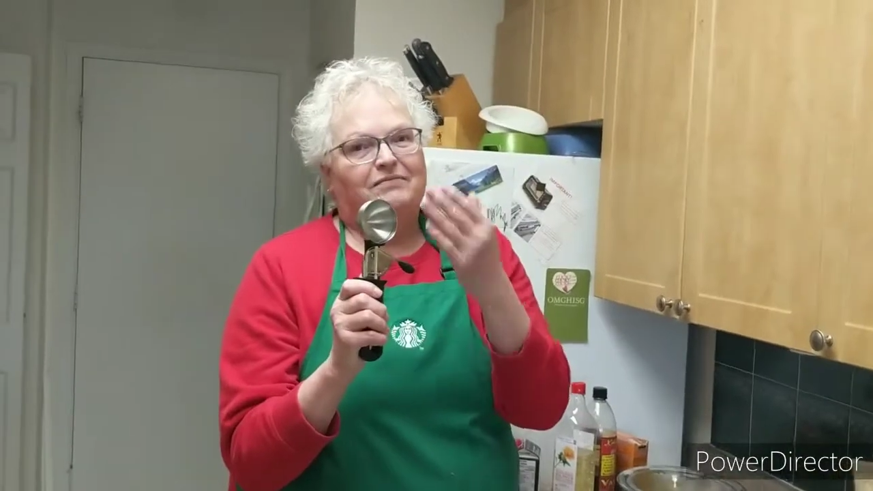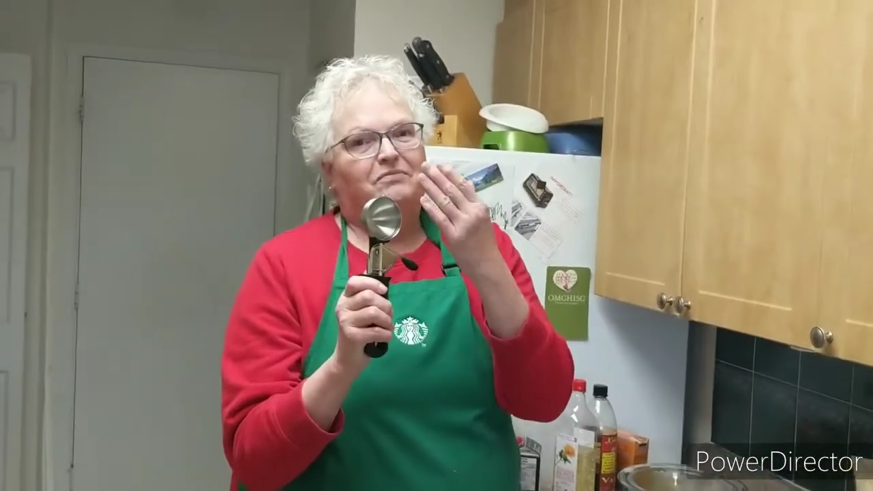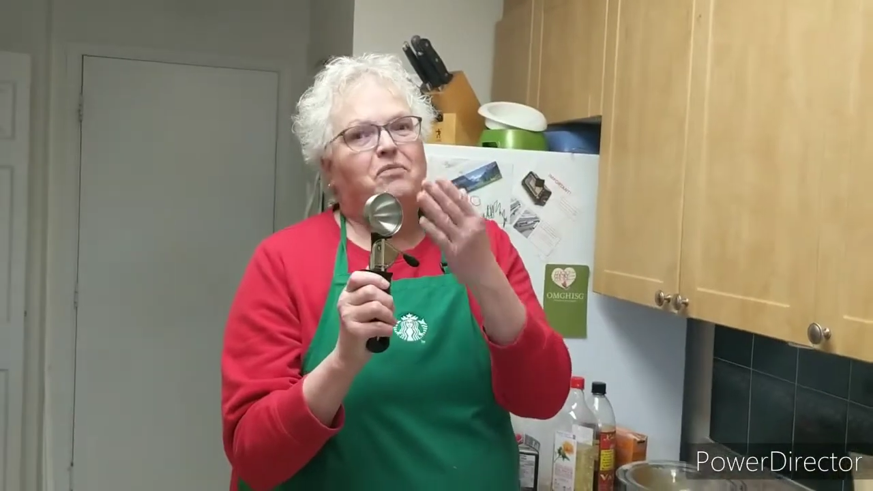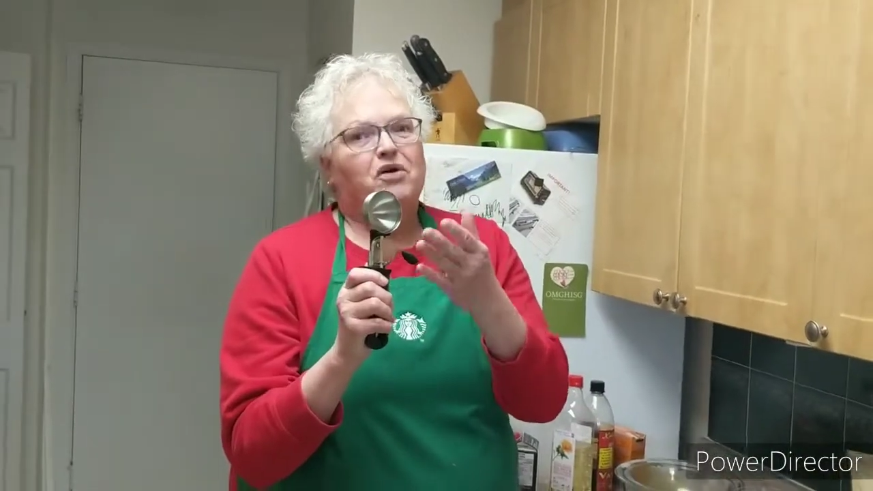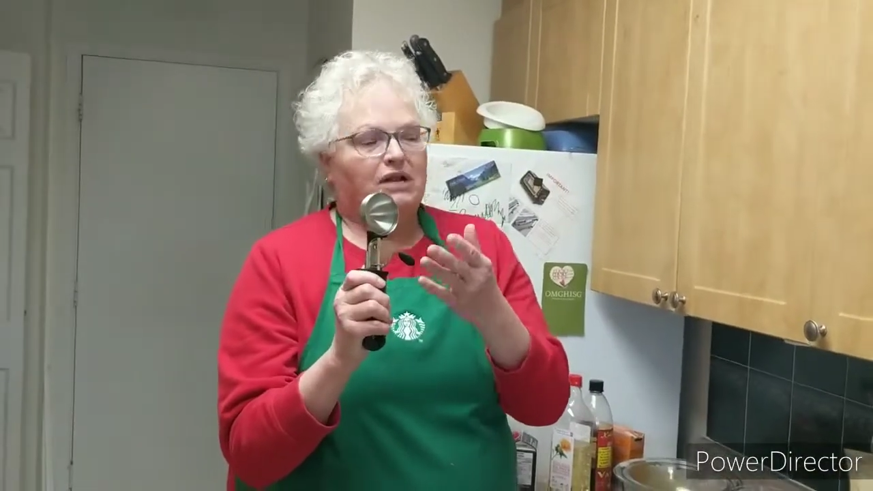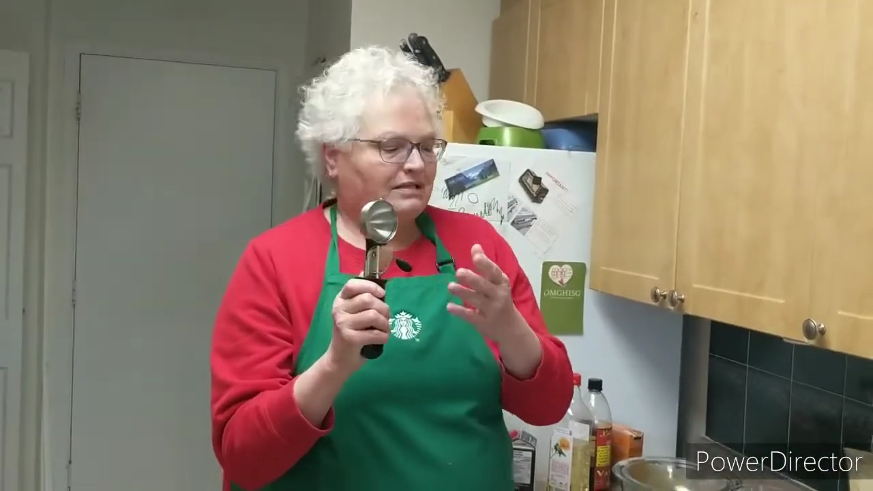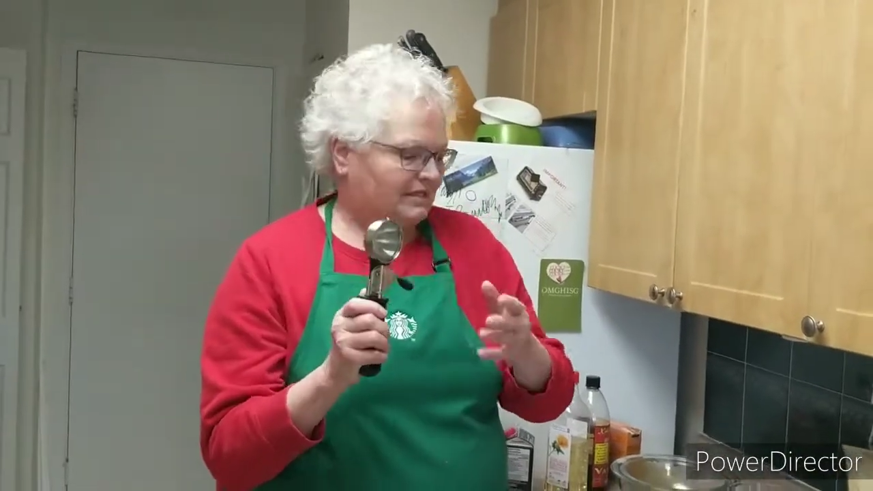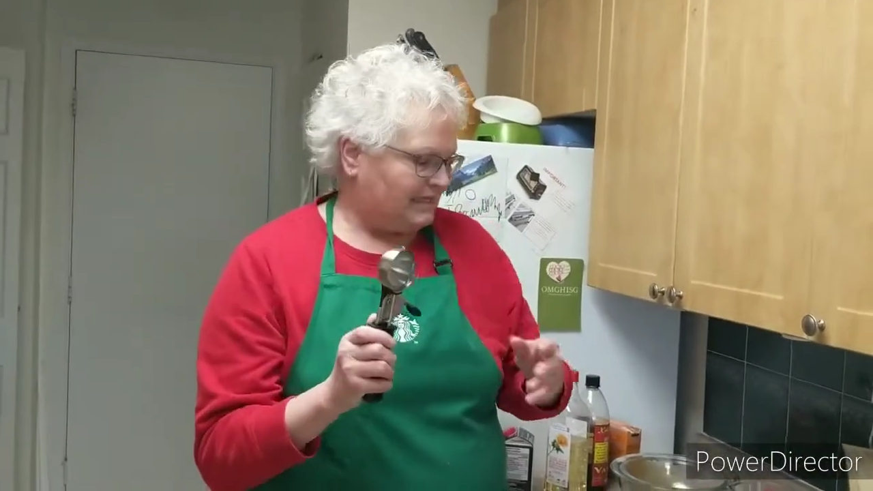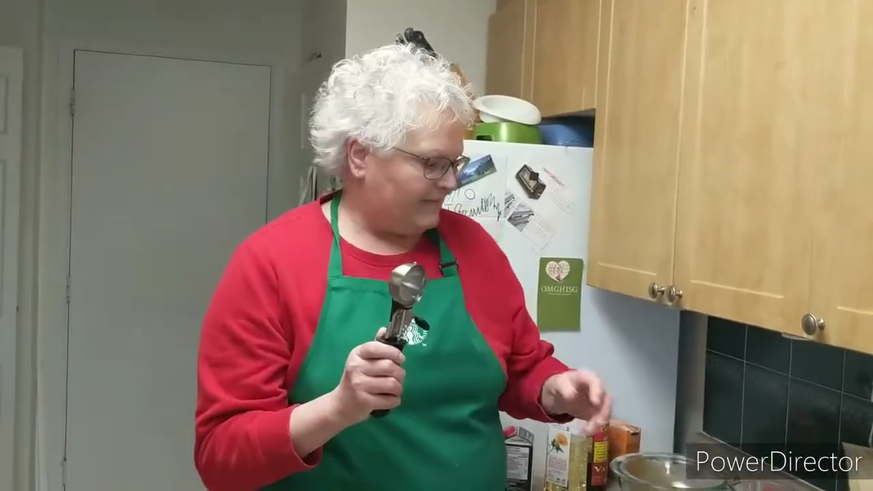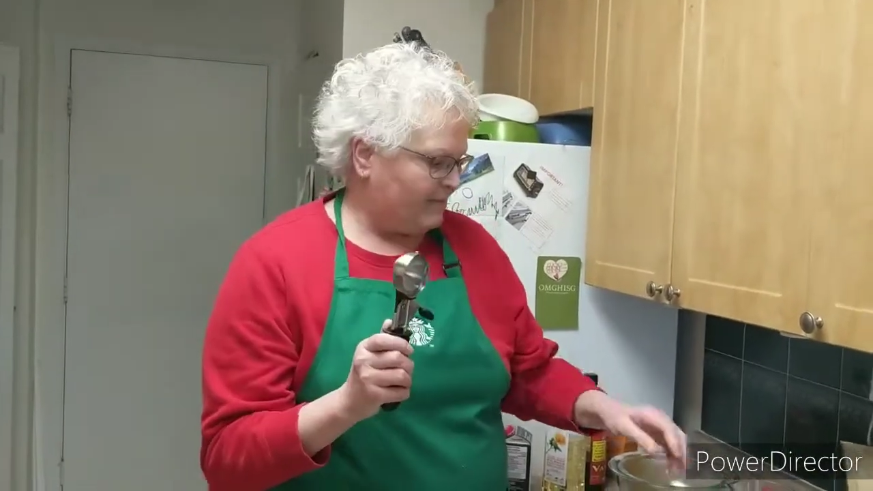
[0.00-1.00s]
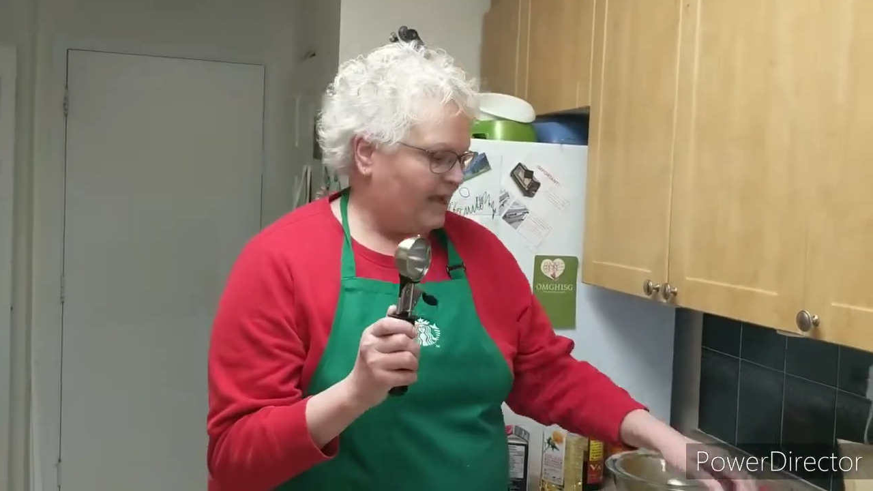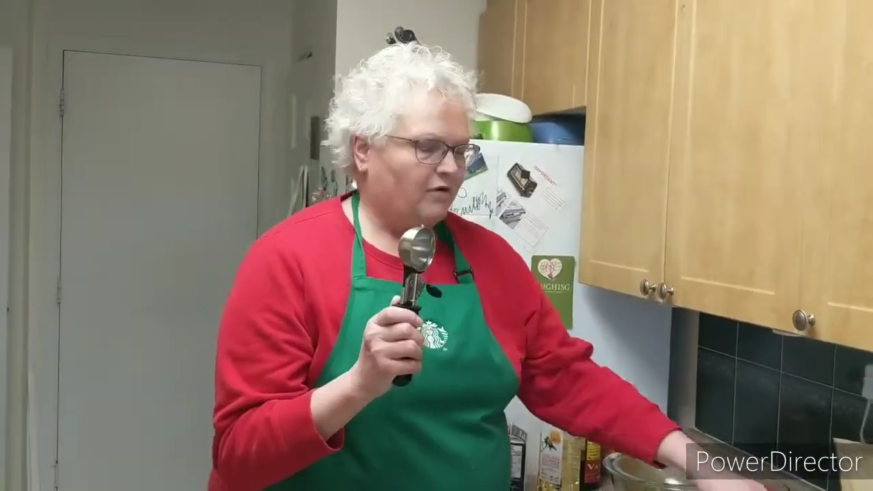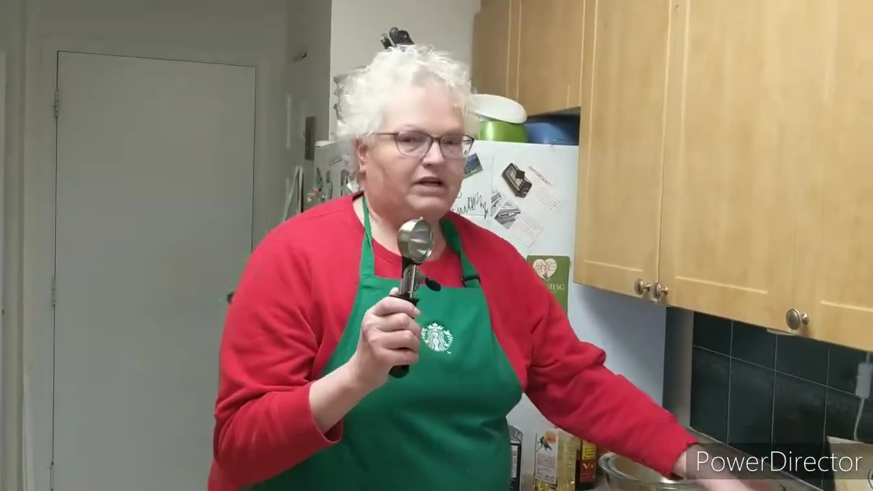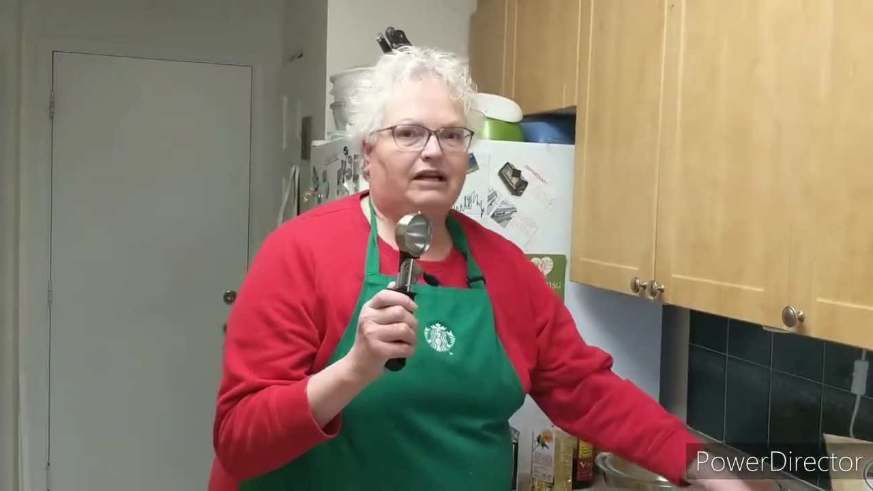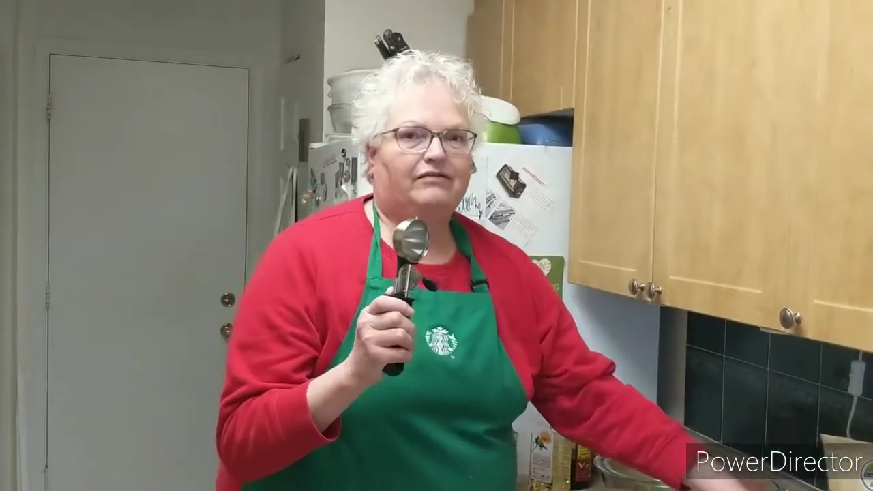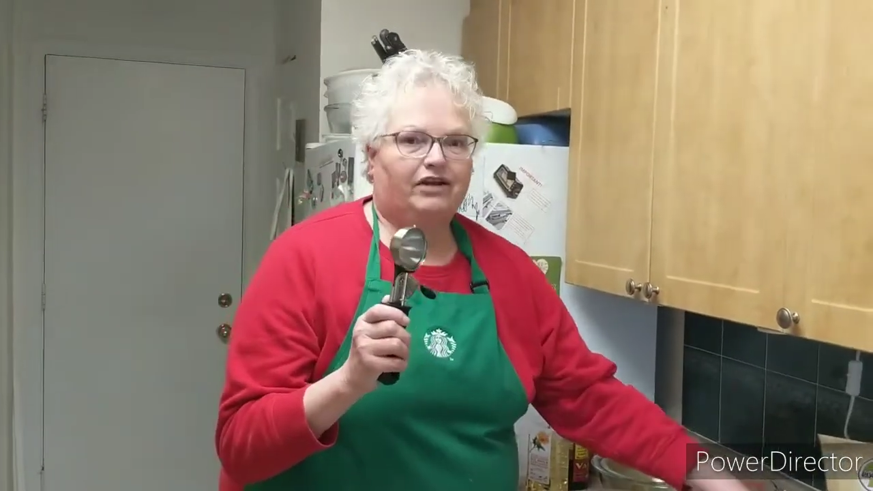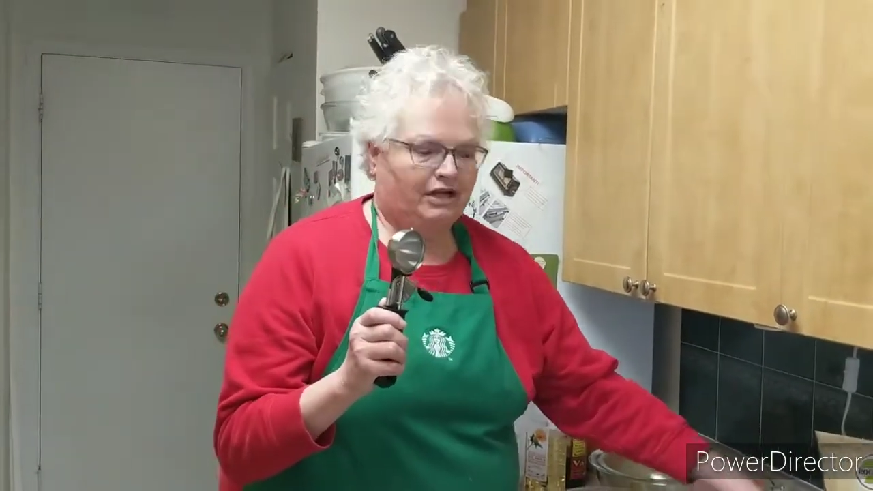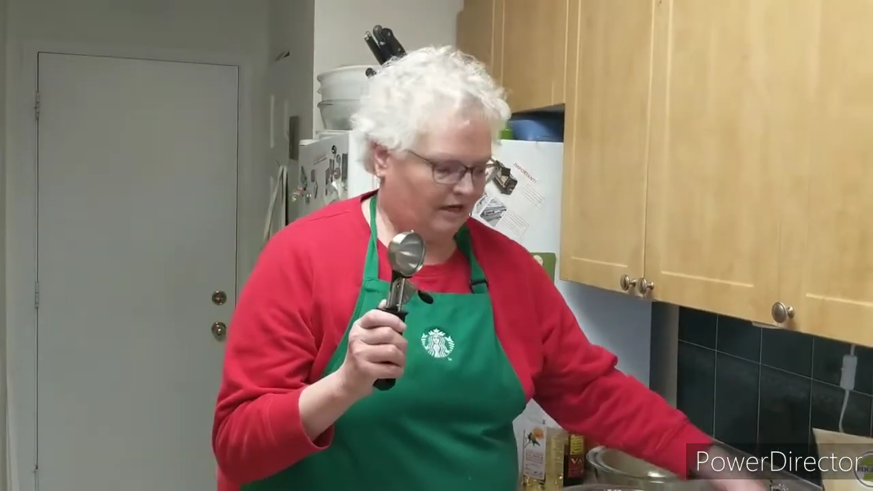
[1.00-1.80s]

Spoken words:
more or less the same amount in every